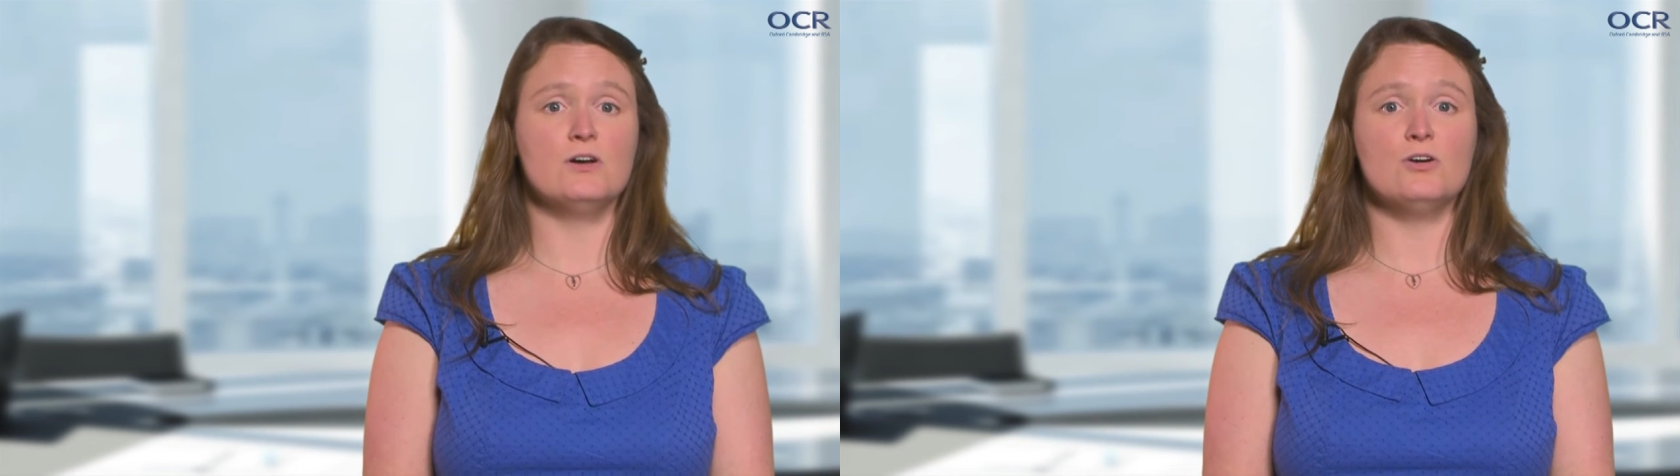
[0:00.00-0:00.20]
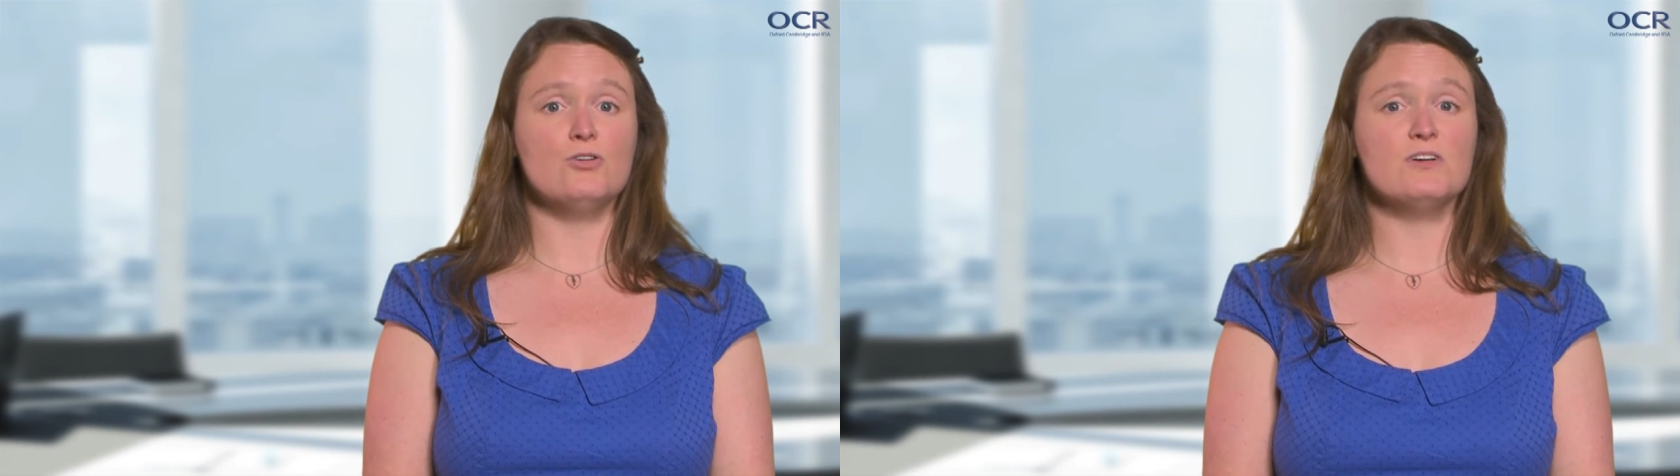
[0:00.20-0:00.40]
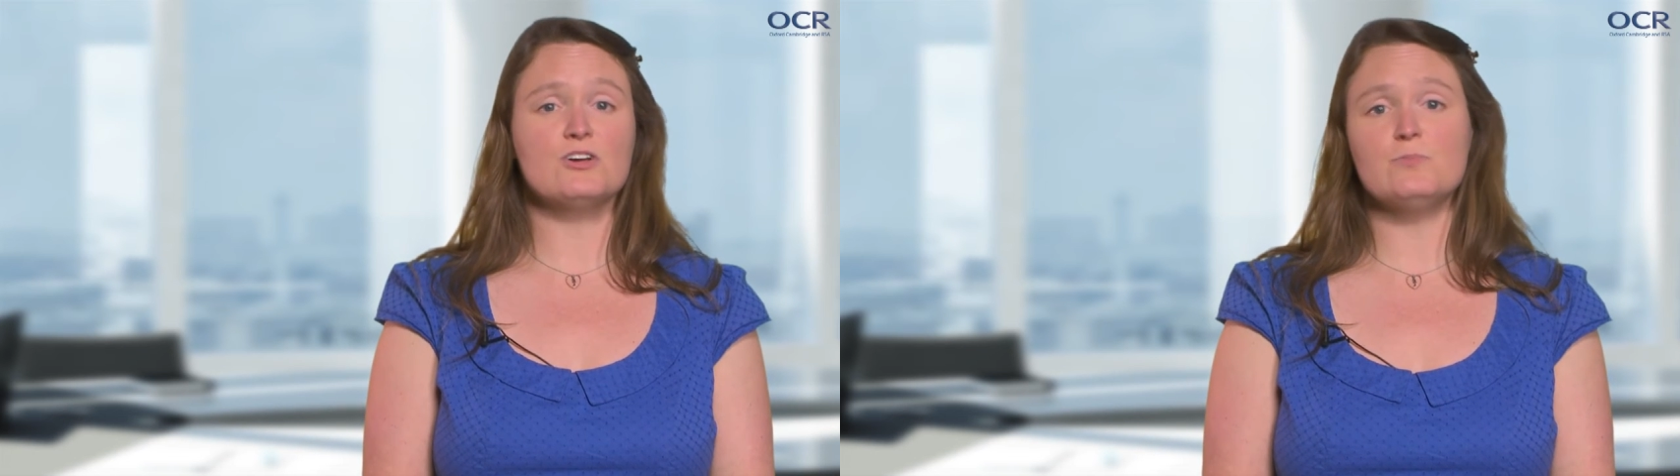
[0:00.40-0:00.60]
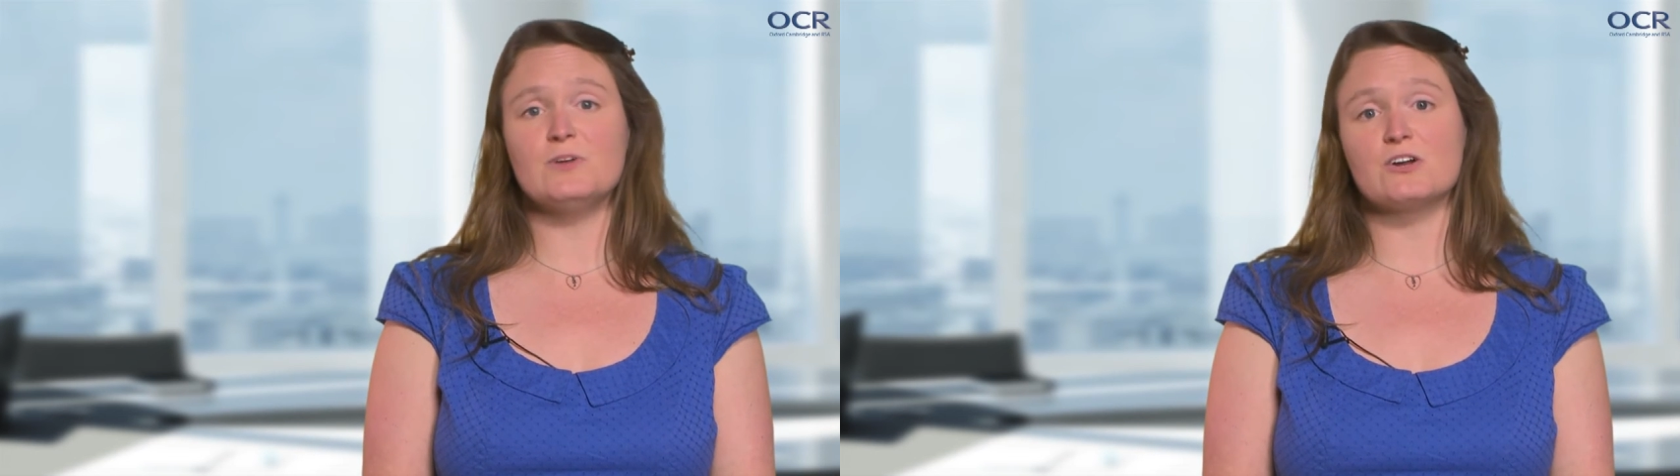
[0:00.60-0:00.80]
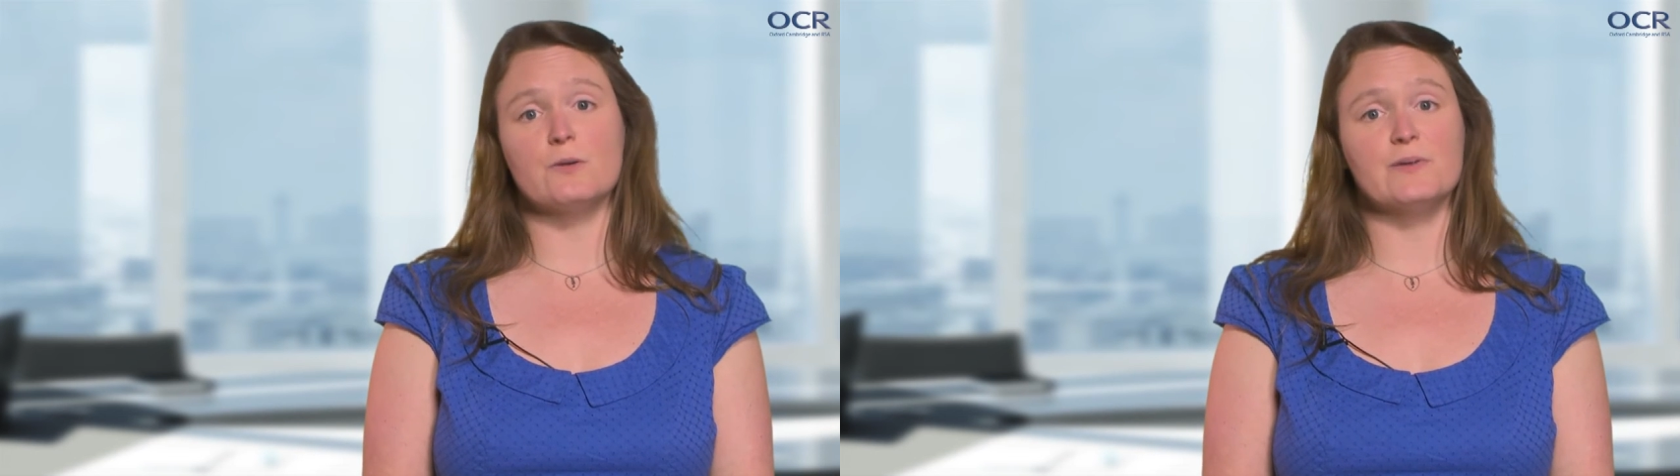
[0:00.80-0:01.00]
or it could be a
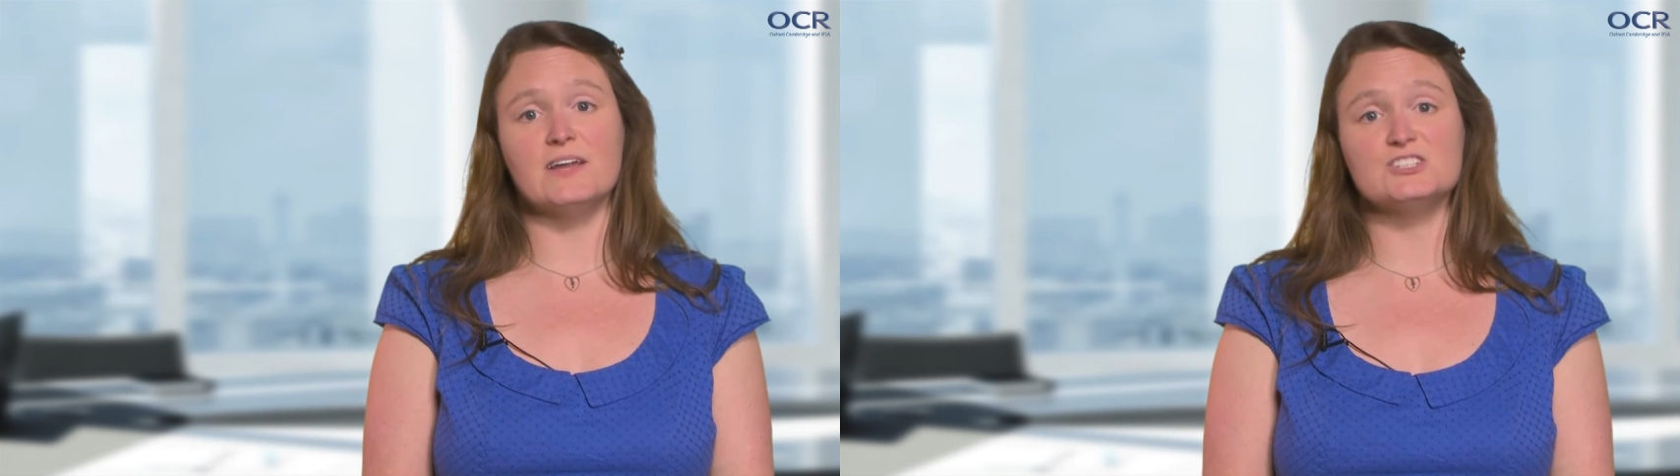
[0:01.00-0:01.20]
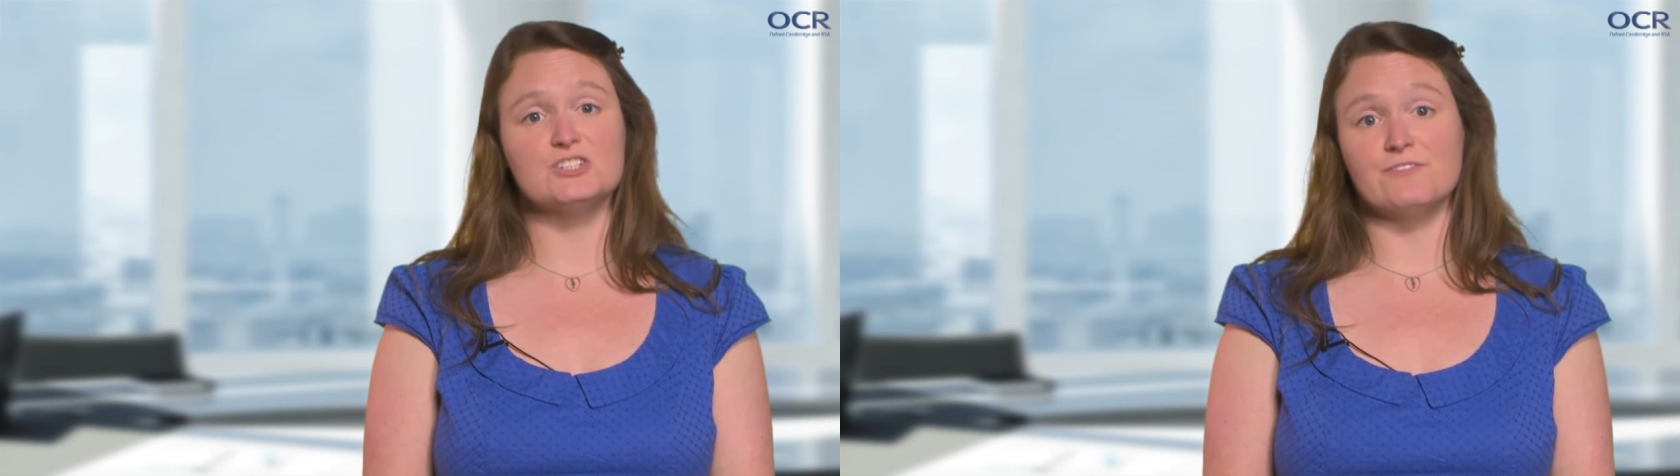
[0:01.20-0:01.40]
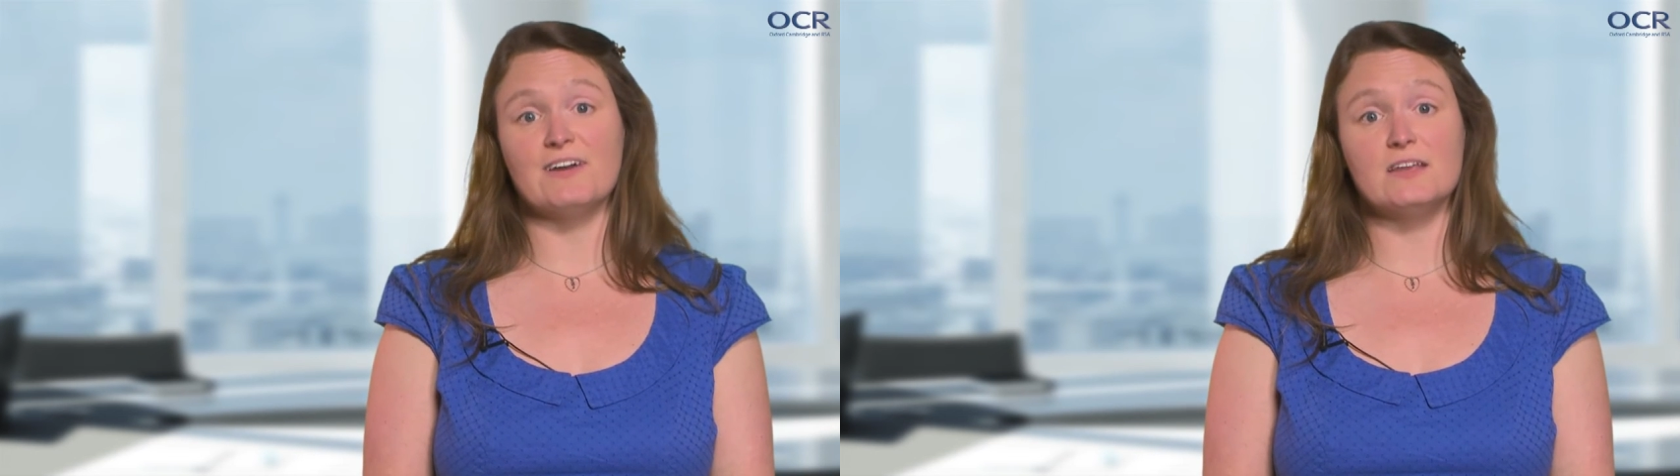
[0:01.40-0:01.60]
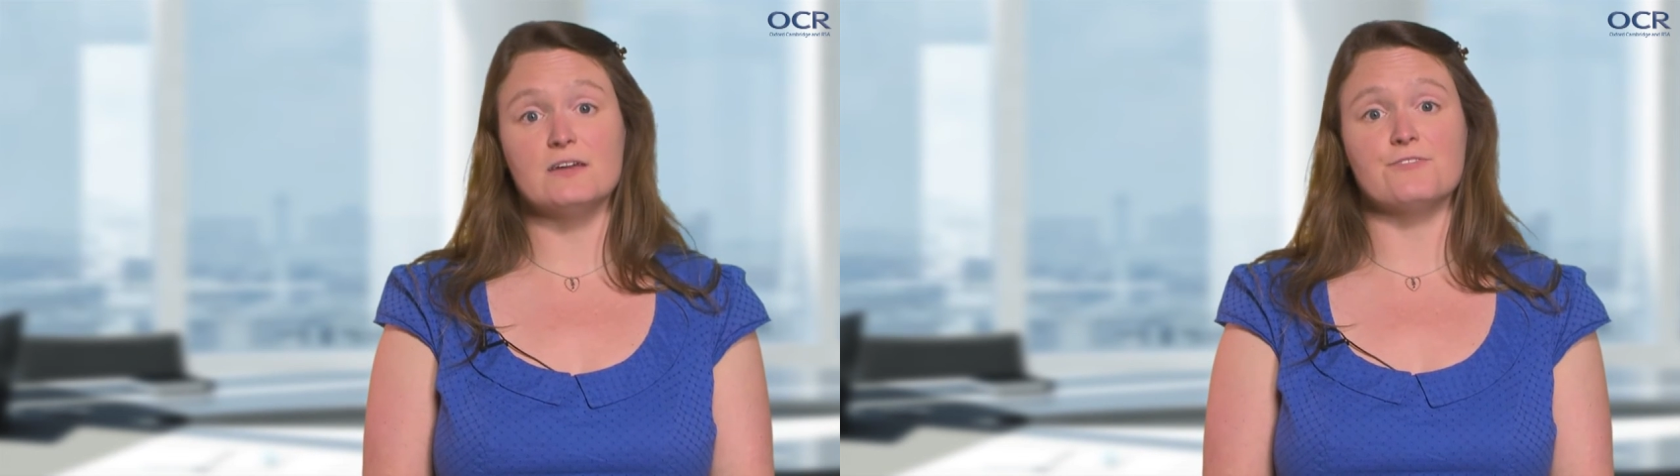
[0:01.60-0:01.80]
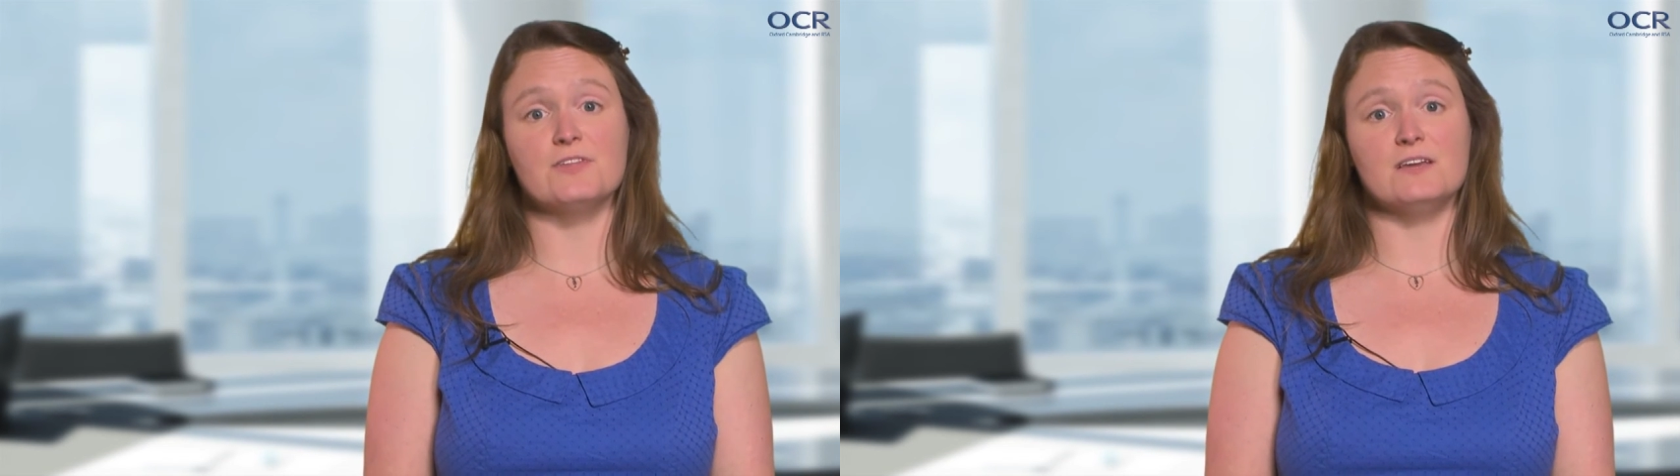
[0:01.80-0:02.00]
combination of any
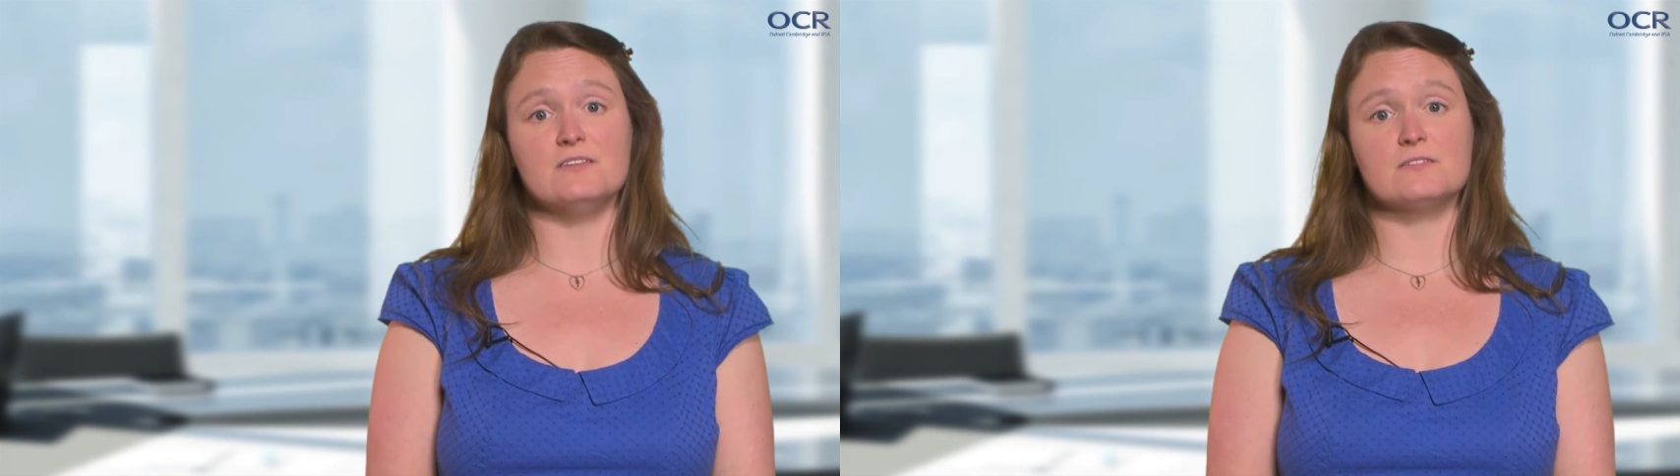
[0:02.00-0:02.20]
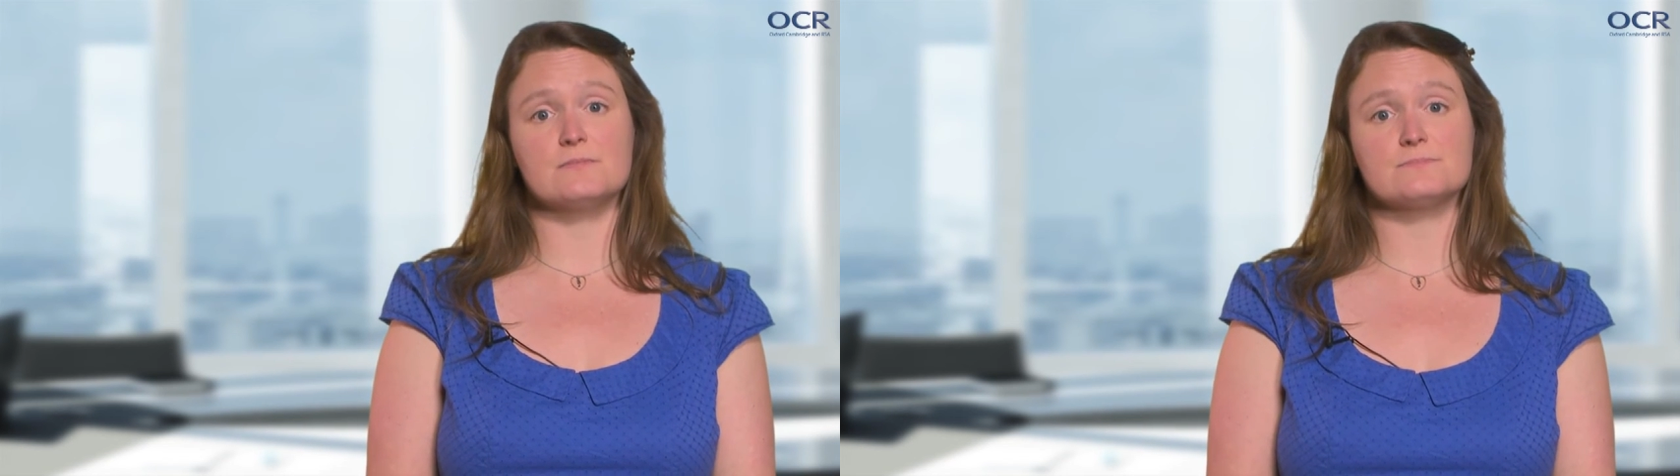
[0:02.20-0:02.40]
of these.